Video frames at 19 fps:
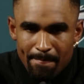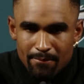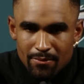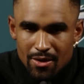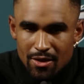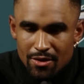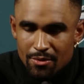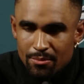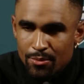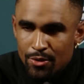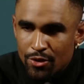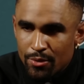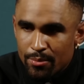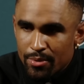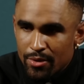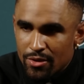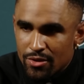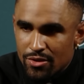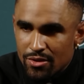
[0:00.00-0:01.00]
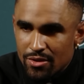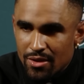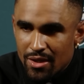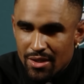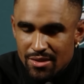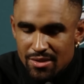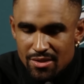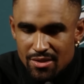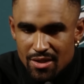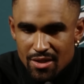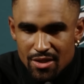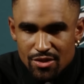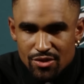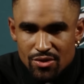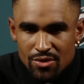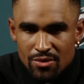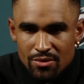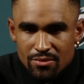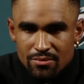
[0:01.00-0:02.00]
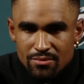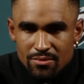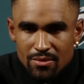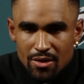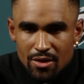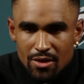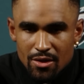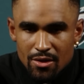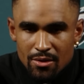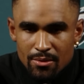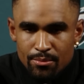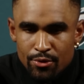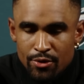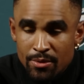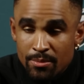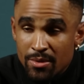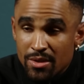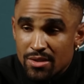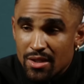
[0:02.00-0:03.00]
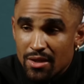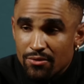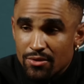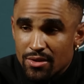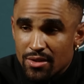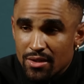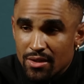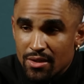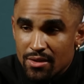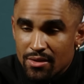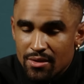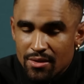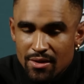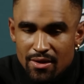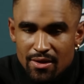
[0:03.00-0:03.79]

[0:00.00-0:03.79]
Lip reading: kind of bigger picture, has his hands on pretty much everything.